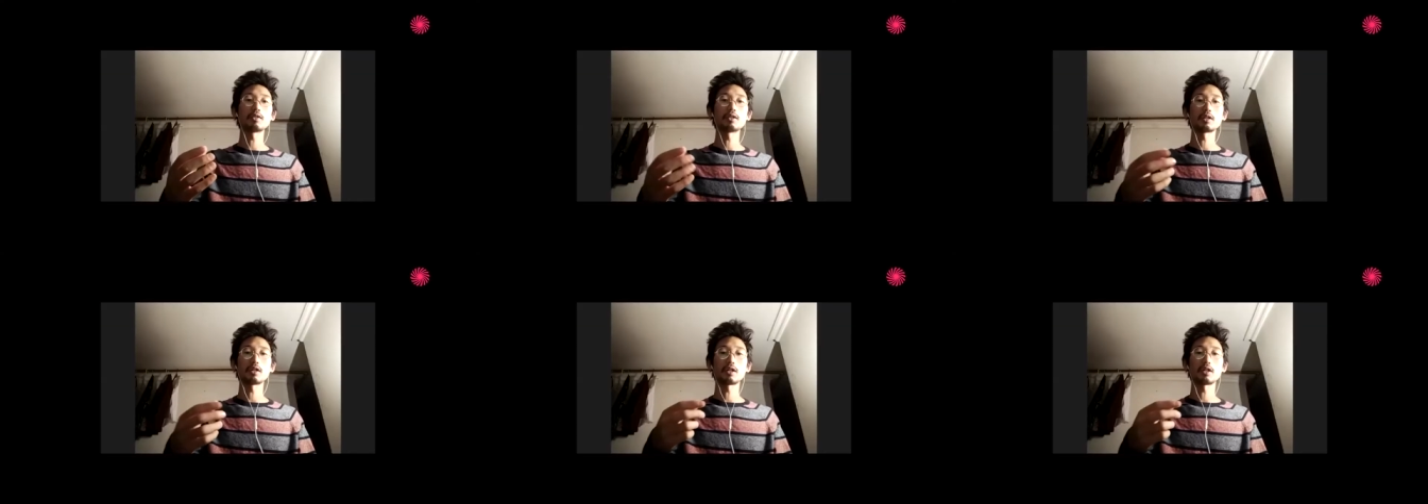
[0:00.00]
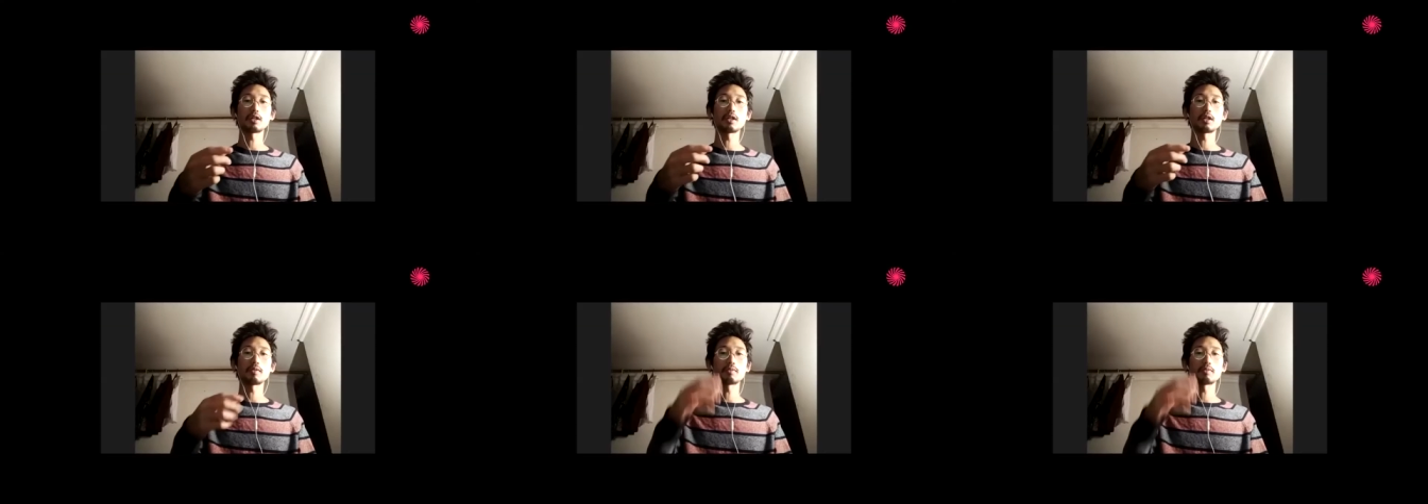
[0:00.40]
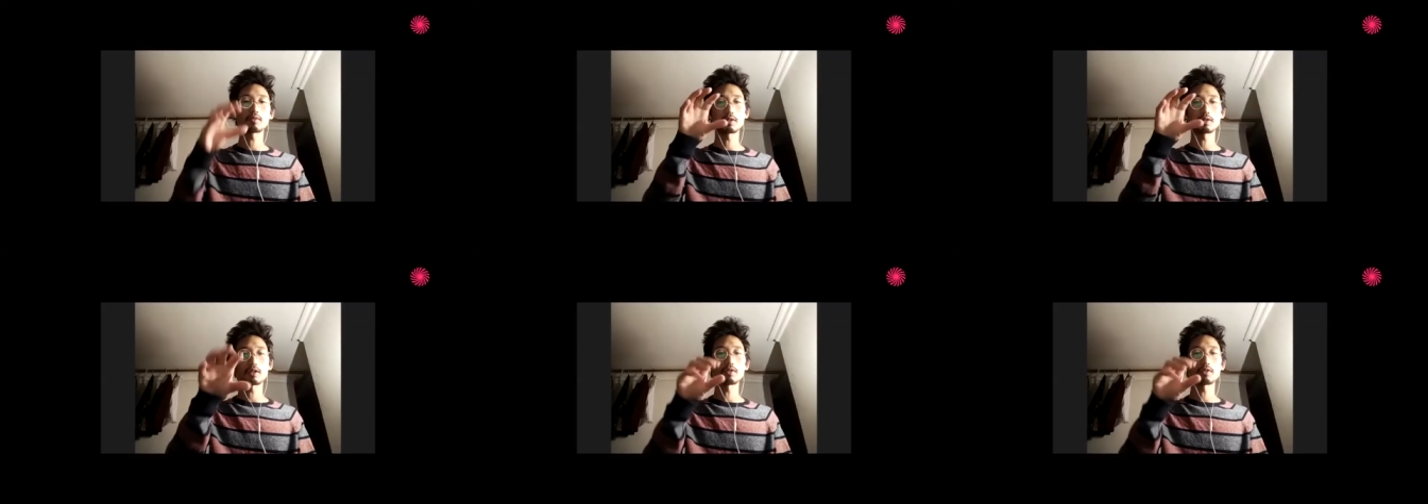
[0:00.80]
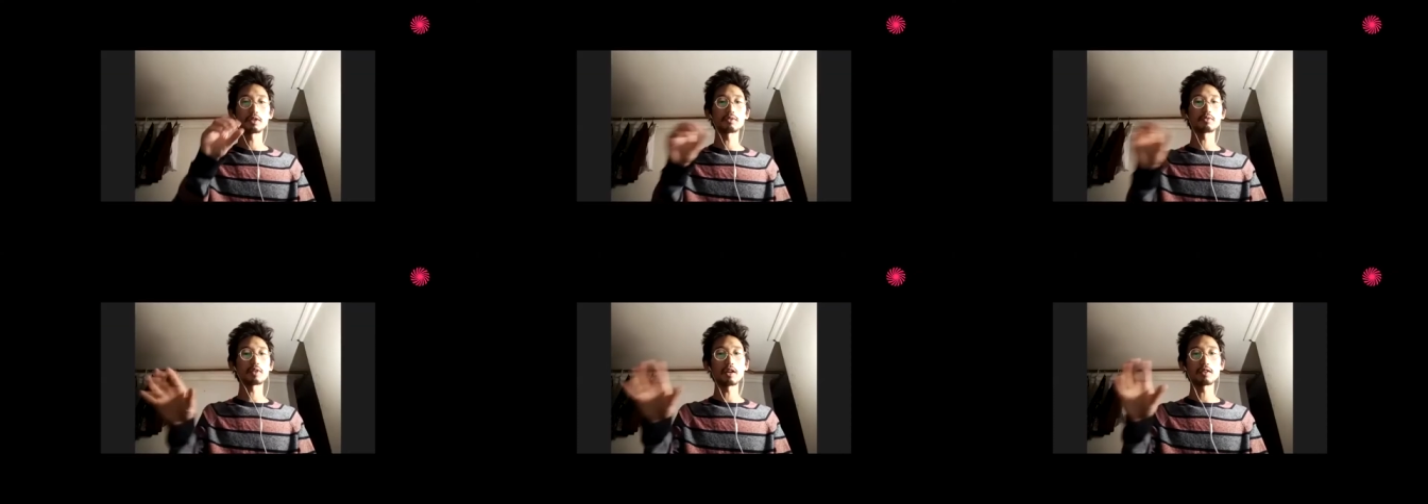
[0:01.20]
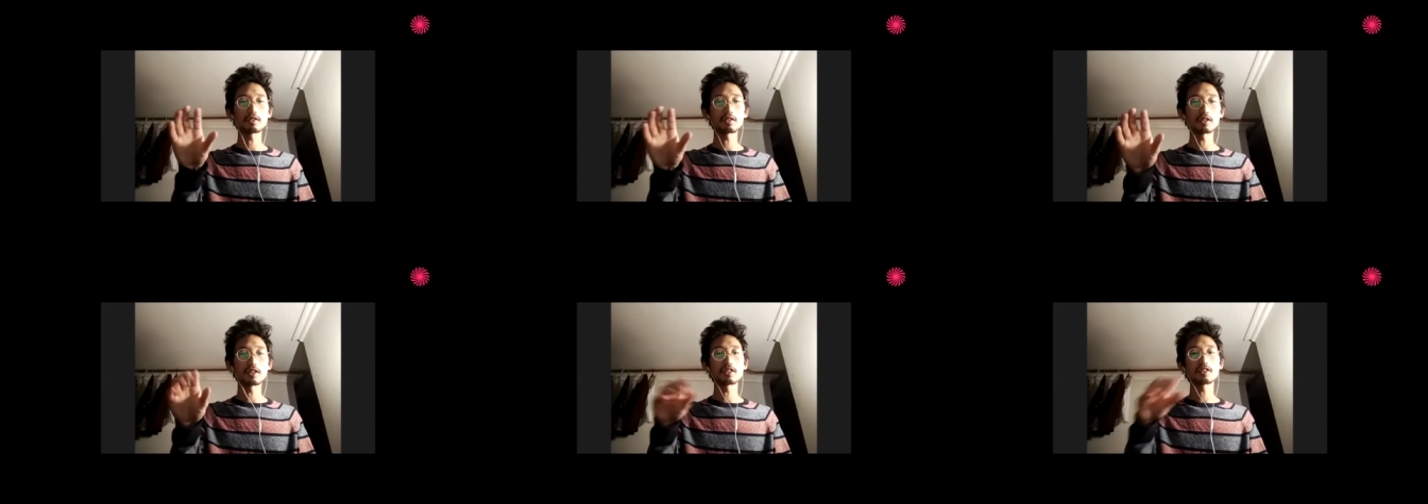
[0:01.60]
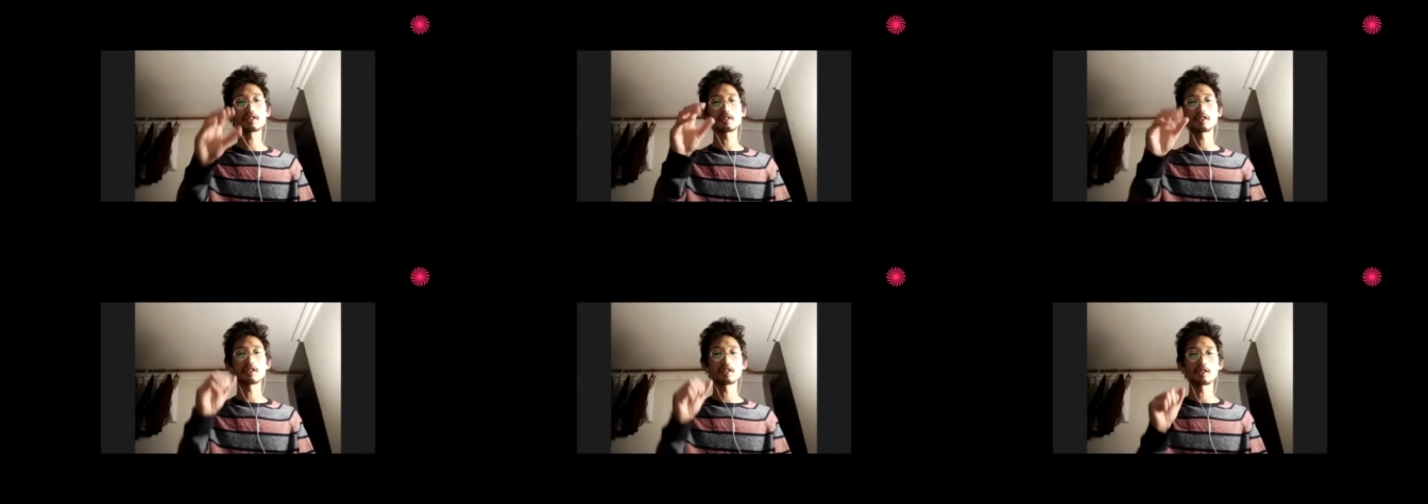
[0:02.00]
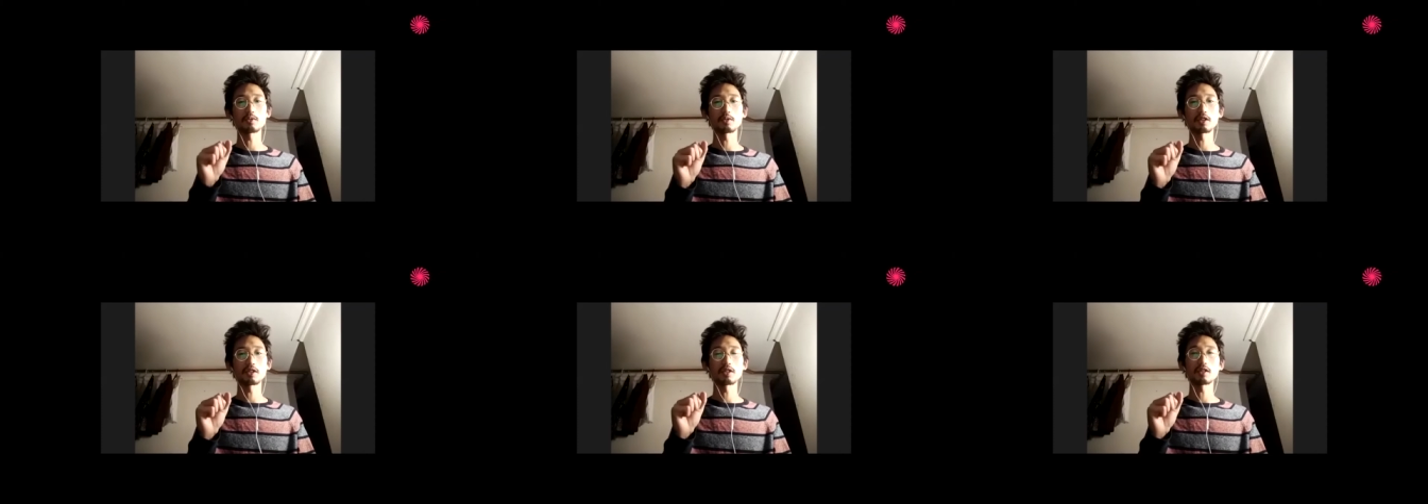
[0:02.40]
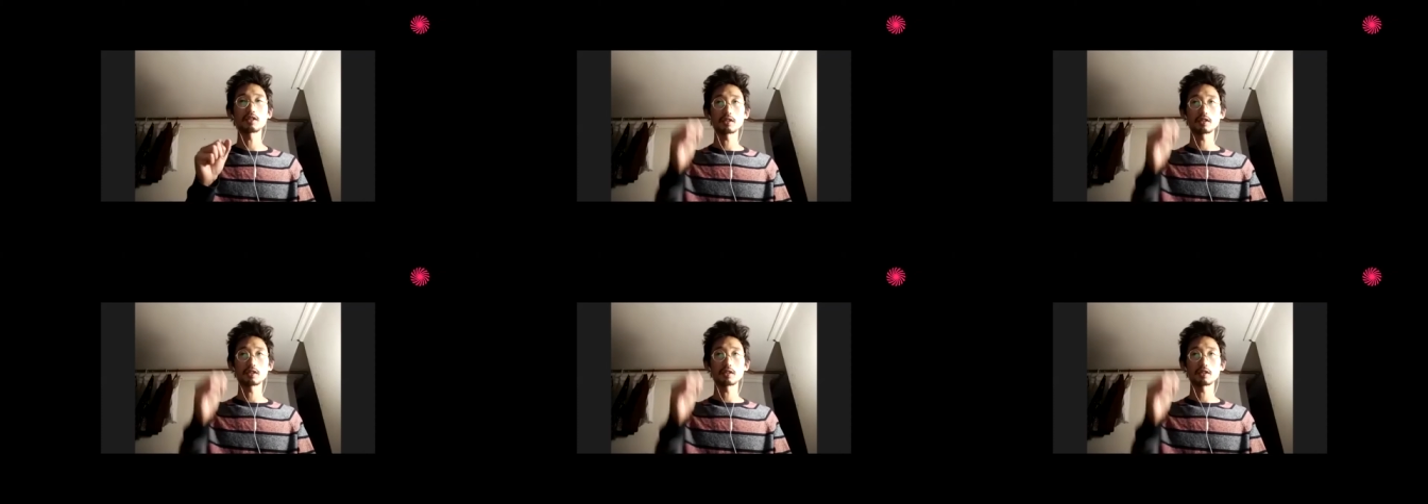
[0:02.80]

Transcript: uh, different fountains uh, we